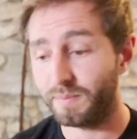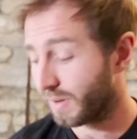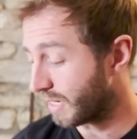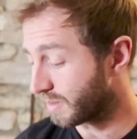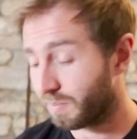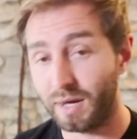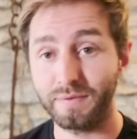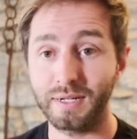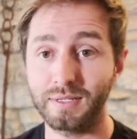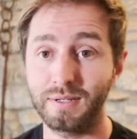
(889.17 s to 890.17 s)
is
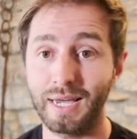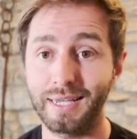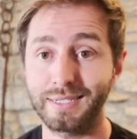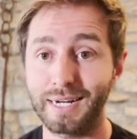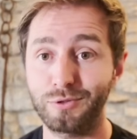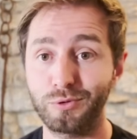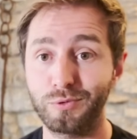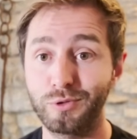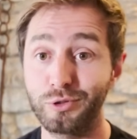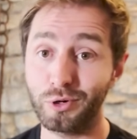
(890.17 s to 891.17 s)
perfect as a natural
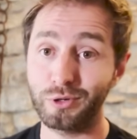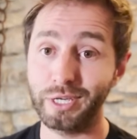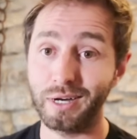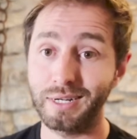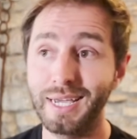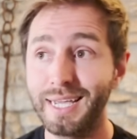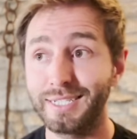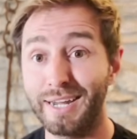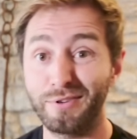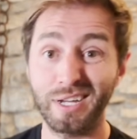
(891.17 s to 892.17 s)
sock yarn.
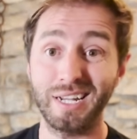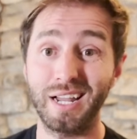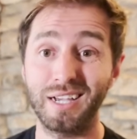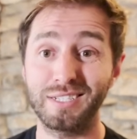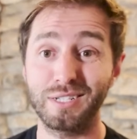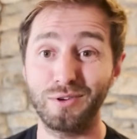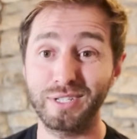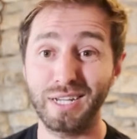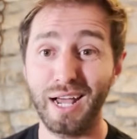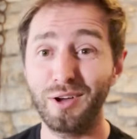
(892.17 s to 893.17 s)
It's never going to last as long
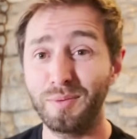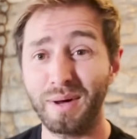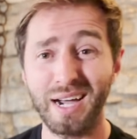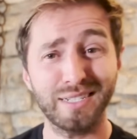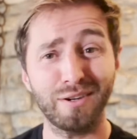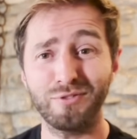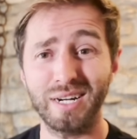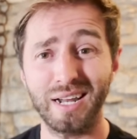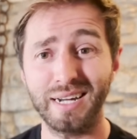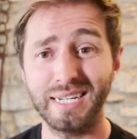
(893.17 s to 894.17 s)
as nylon, but I don't
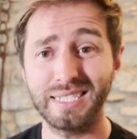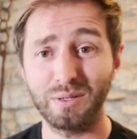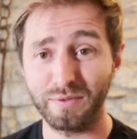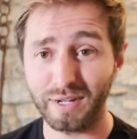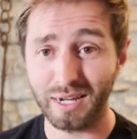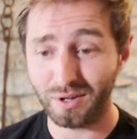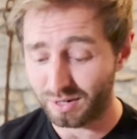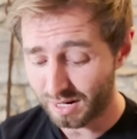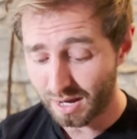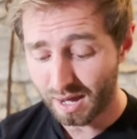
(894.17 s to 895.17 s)
really like knitting with nylon
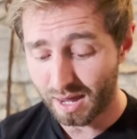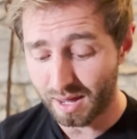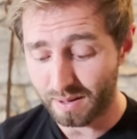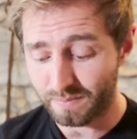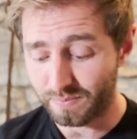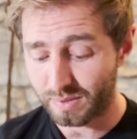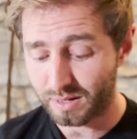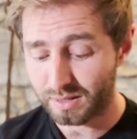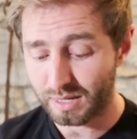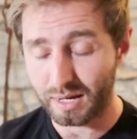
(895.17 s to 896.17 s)
in
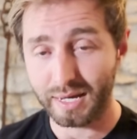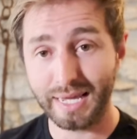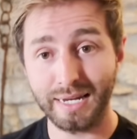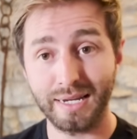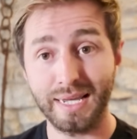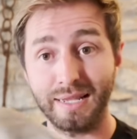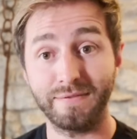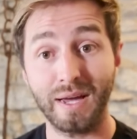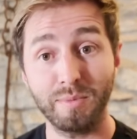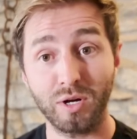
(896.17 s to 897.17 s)

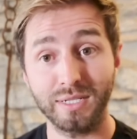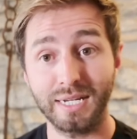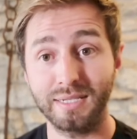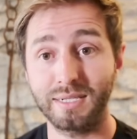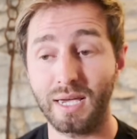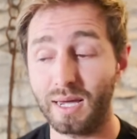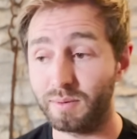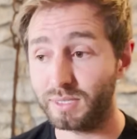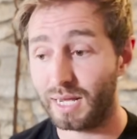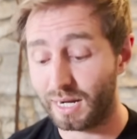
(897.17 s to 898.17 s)
fibre contents
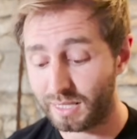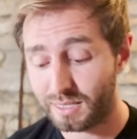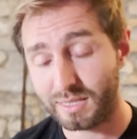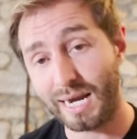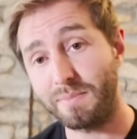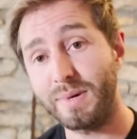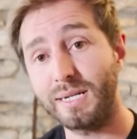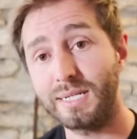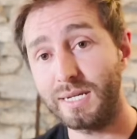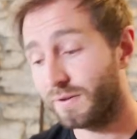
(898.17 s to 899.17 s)
because I like the
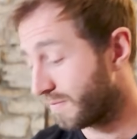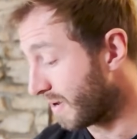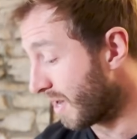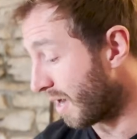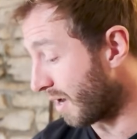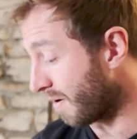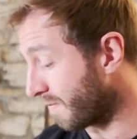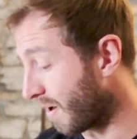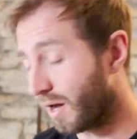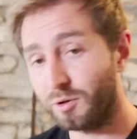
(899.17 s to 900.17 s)
sustainability
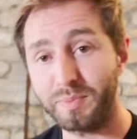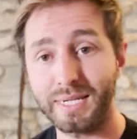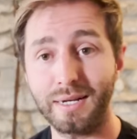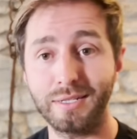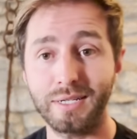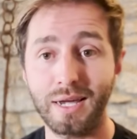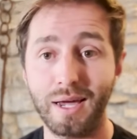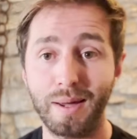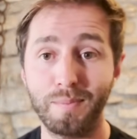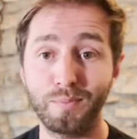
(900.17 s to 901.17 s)
of 100%
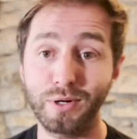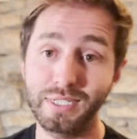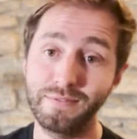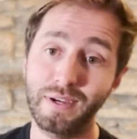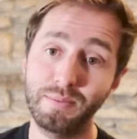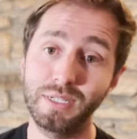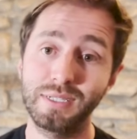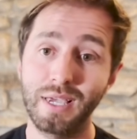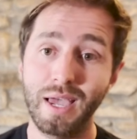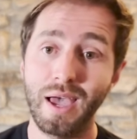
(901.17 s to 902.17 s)
protein
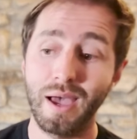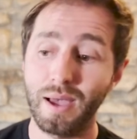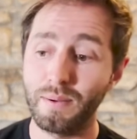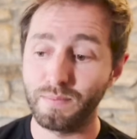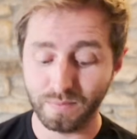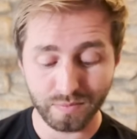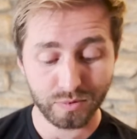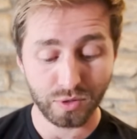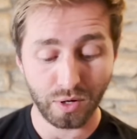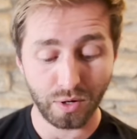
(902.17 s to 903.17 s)
fibres.
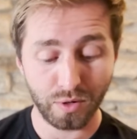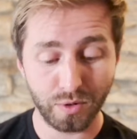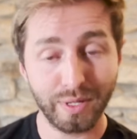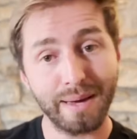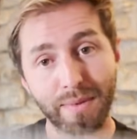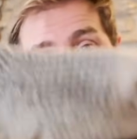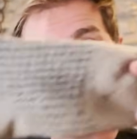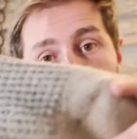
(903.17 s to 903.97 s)
So yeah, I just